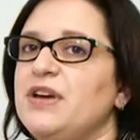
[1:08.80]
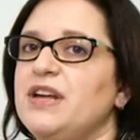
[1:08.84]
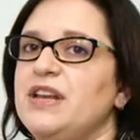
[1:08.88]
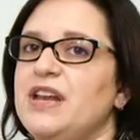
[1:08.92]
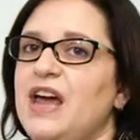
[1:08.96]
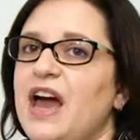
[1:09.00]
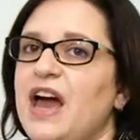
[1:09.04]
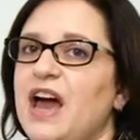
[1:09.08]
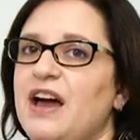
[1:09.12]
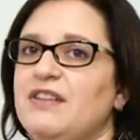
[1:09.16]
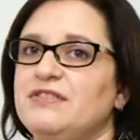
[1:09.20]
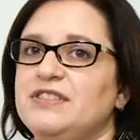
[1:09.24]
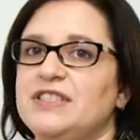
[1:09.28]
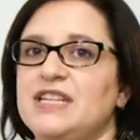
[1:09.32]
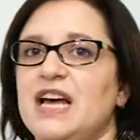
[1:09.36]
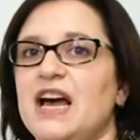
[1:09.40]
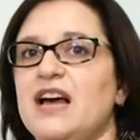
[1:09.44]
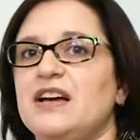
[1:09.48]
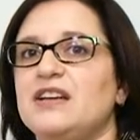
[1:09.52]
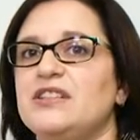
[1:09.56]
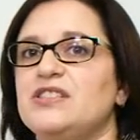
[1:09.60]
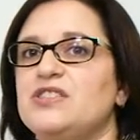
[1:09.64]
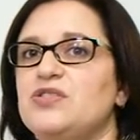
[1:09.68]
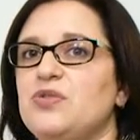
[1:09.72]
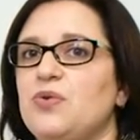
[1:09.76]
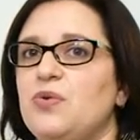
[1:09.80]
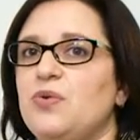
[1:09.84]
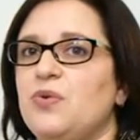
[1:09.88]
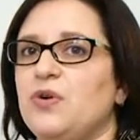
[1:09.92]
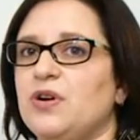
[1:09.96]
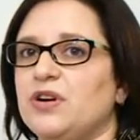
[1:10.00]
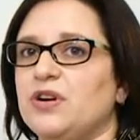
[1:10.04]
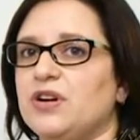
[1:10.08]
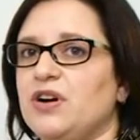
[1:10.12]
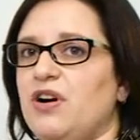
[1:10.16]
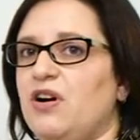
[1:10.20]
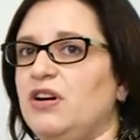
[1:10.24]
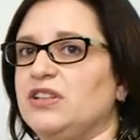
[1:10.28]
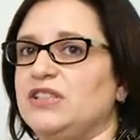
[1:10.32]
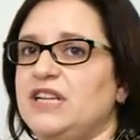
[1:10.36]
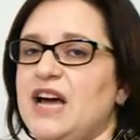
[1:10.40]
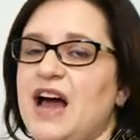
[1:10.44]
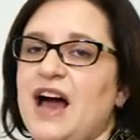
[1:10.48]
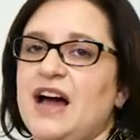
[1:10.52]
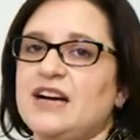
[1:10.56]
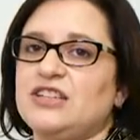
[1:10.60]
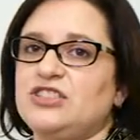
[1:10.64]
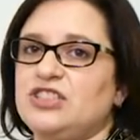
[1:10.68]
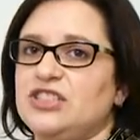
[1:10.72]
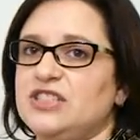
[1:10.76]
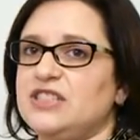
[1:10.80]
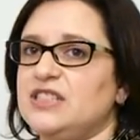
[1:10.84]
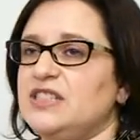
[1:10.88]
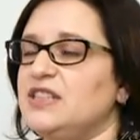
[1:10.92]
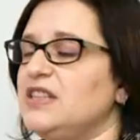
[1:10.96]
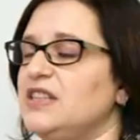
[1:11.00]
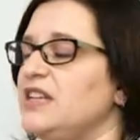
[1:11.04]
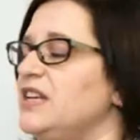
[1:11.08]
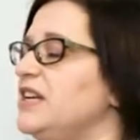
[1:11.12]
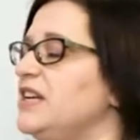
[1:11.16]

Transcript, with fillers: can have text or call to actions in the